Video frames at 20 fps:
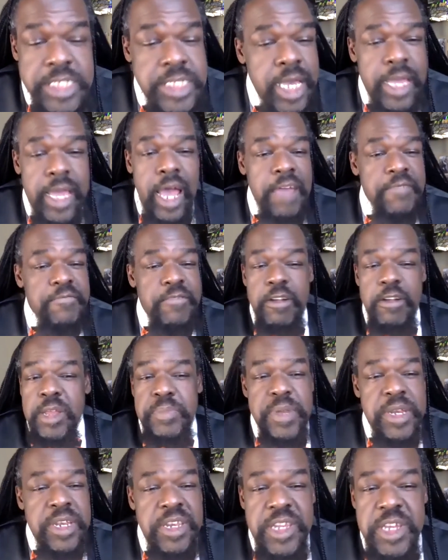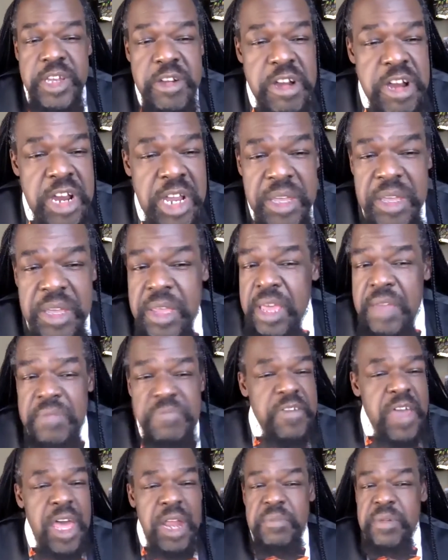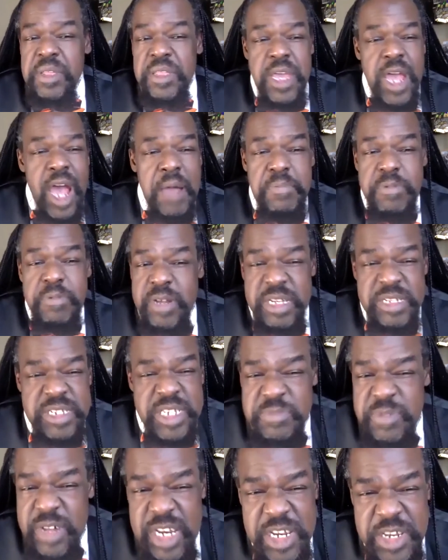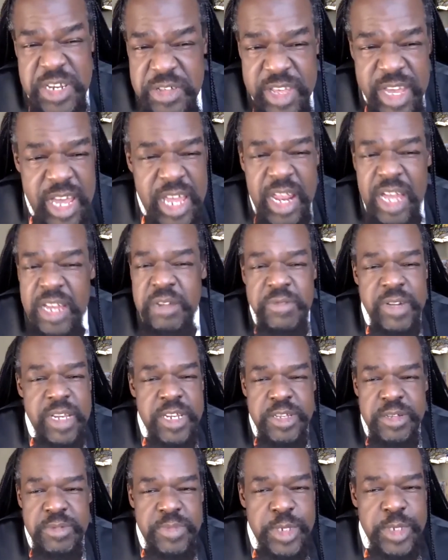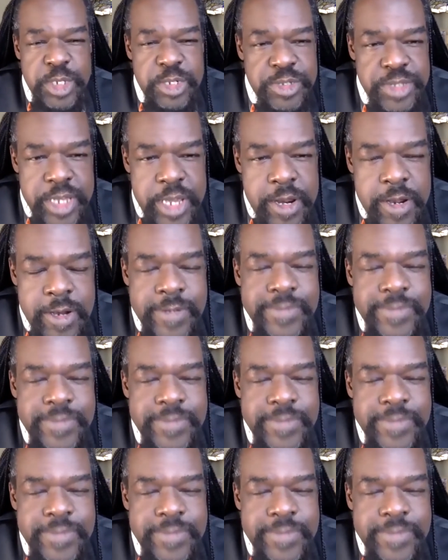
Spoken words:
I've already been to New York, Phantom of the Opera, didn't want to do that. I don't want to do musical theater.